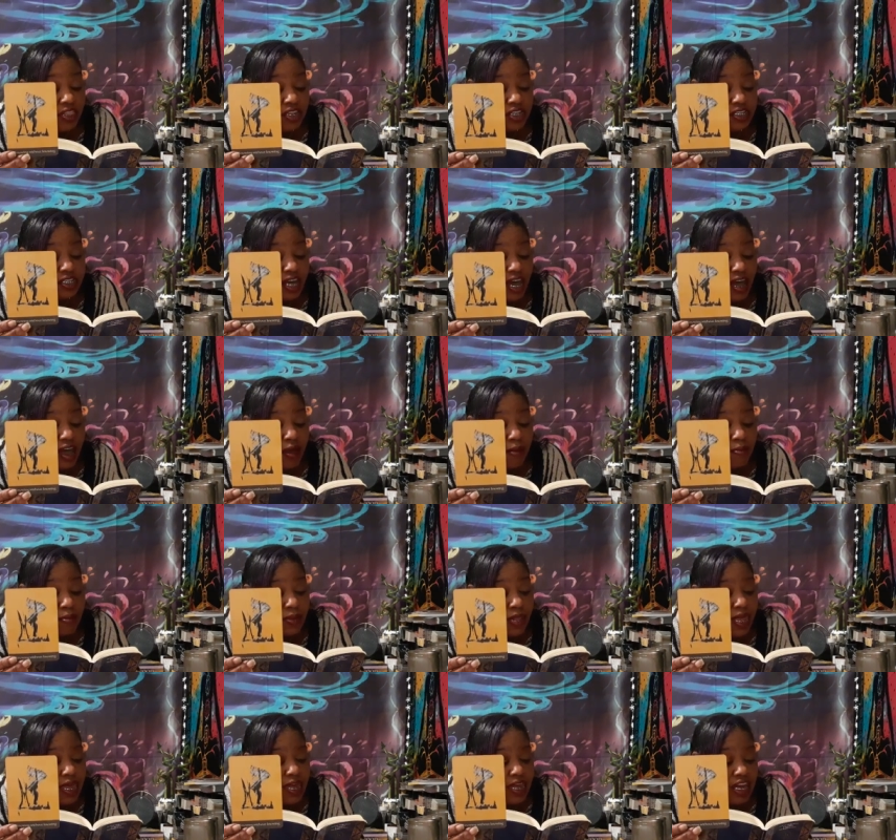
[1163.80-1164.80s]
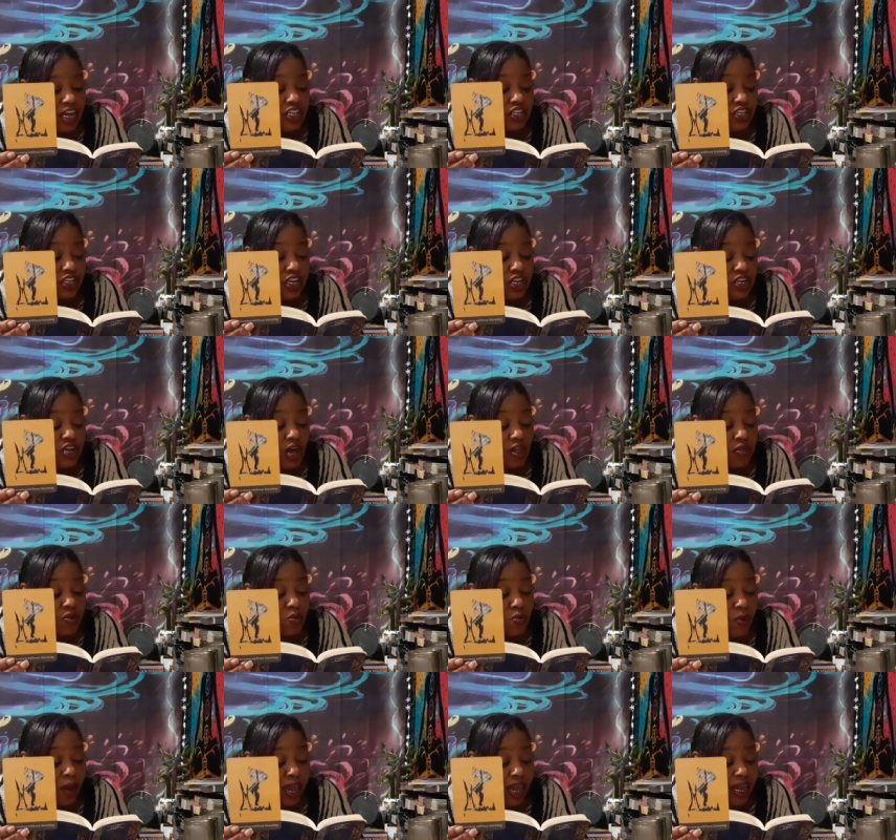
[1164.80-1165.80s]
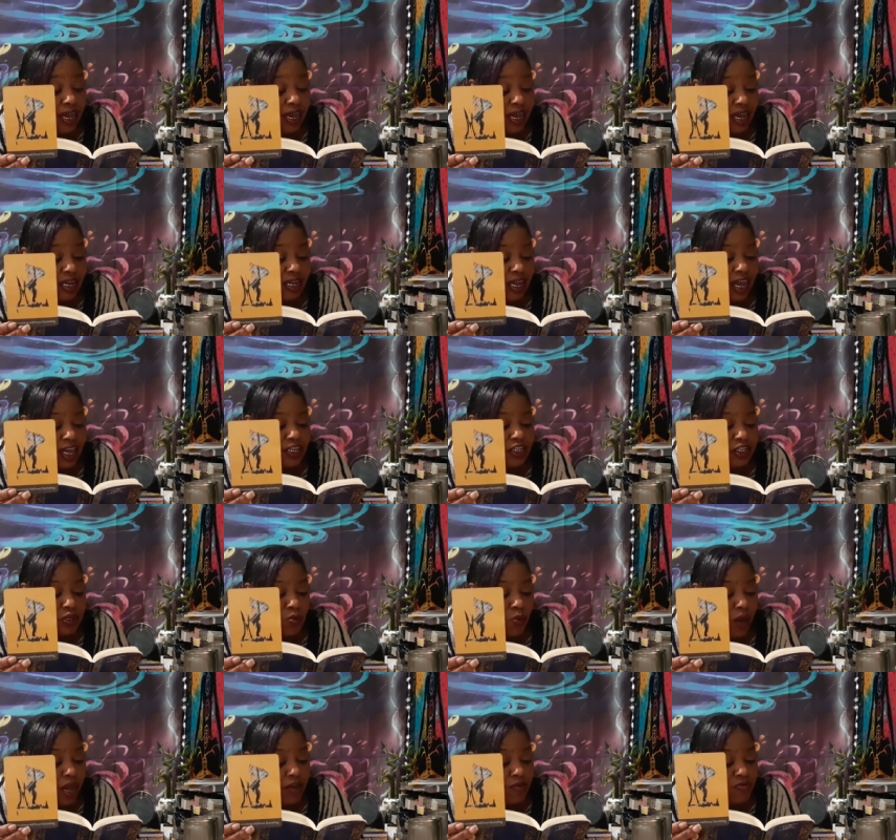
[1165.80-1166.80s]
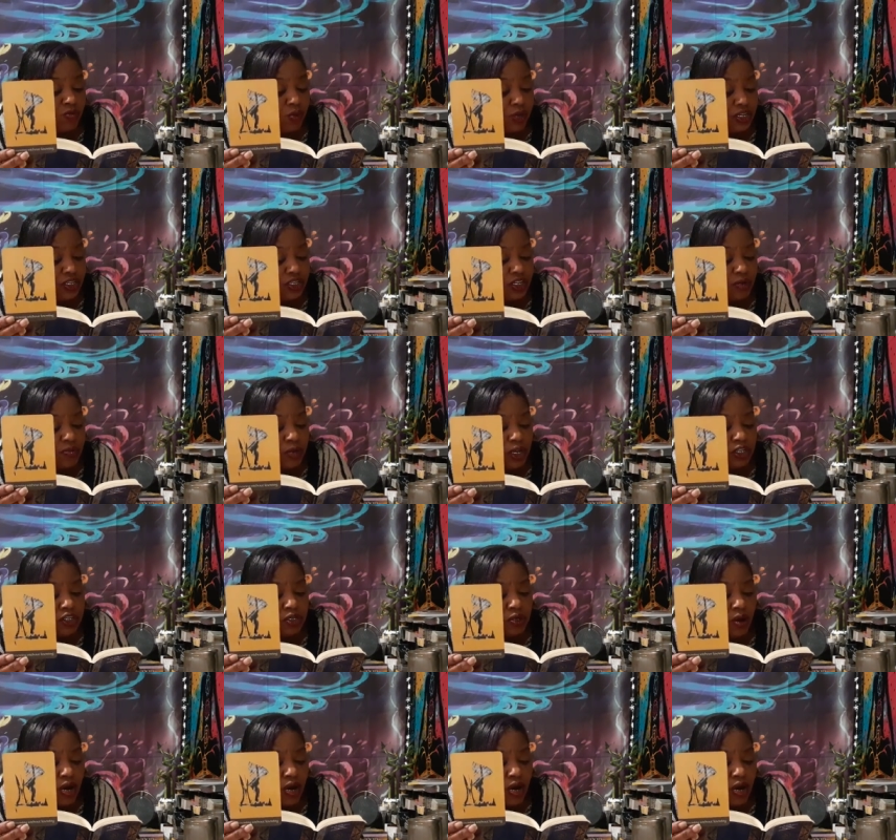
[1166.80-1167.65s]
this time? Is it another way, an ancient way of wisdom that you